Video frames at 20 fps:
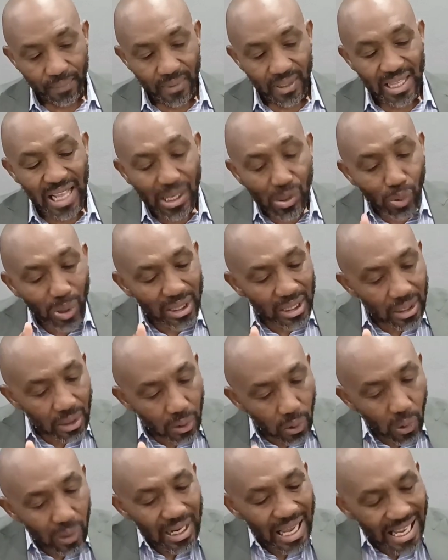That's why the
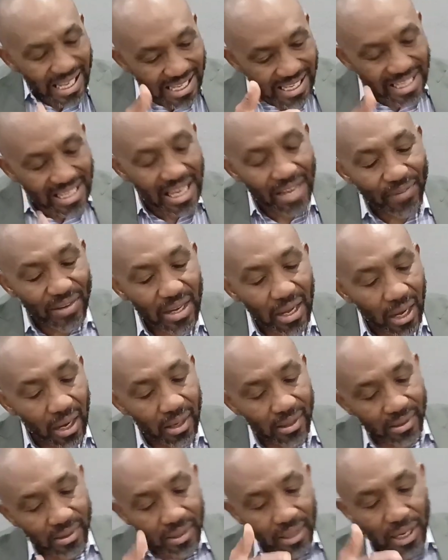Lord has given
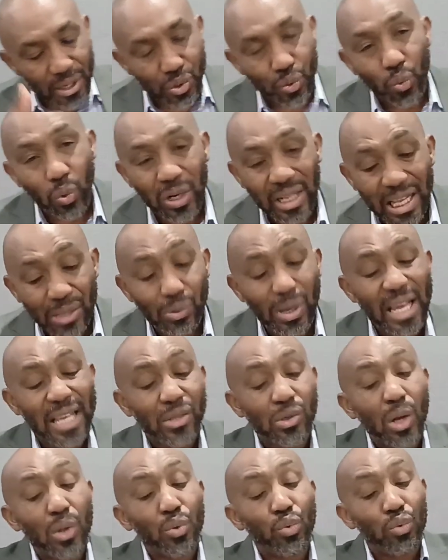us his word. That's why he's
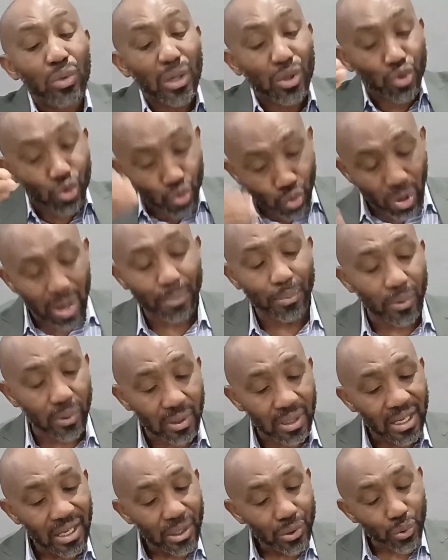gone through the
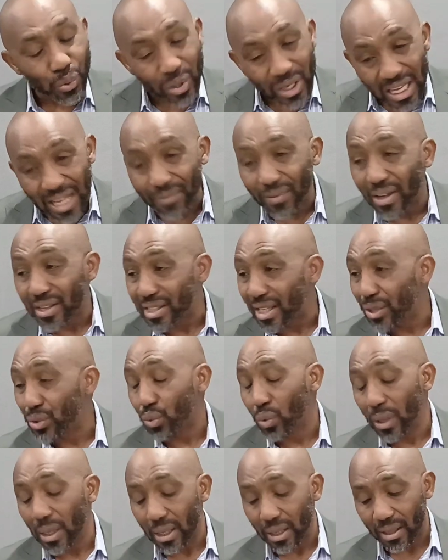trouble to give us his
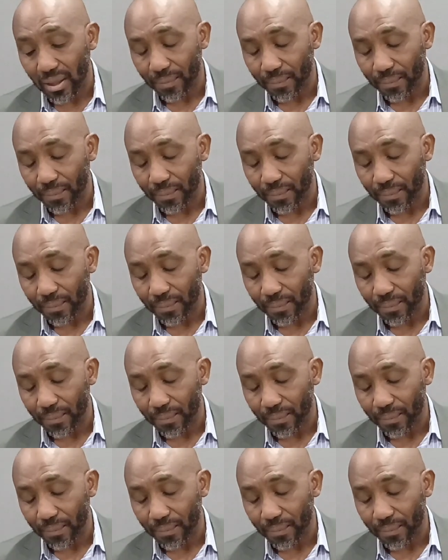word.